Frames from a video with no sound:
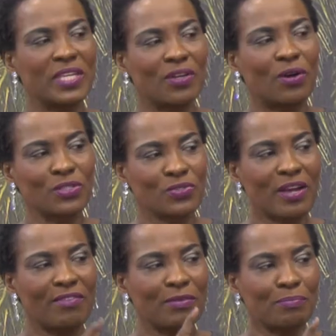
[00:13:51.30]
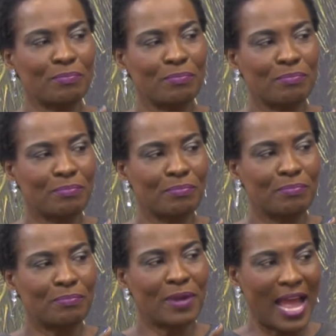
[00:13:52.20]
we also have a
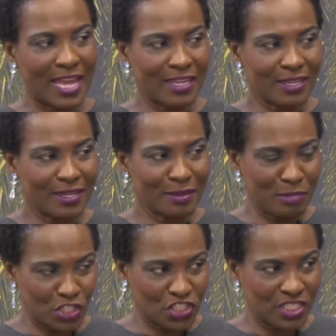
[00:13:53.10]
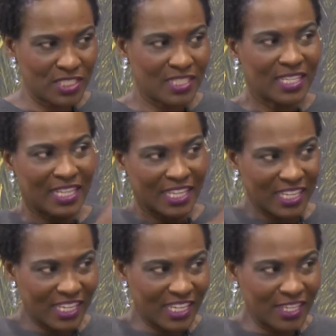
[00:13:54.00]
High Commission
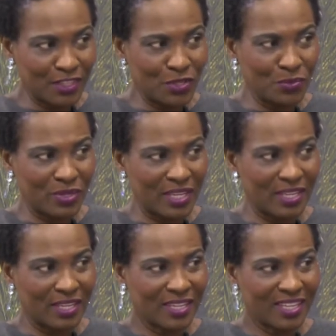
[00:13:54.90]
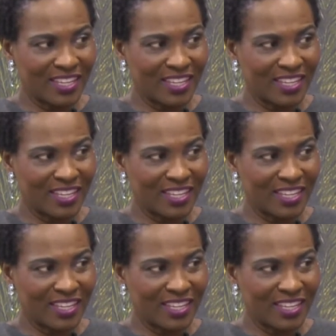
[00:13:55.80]
in the UK.